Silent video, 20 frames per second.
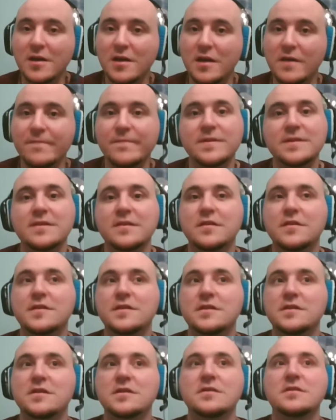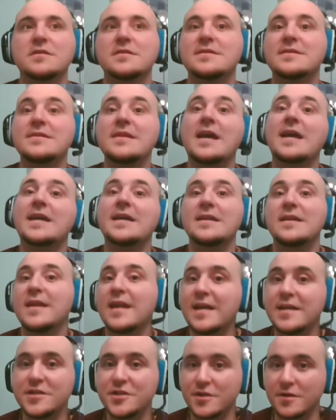enough until it's just second
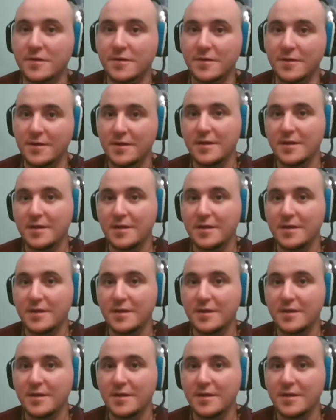nature.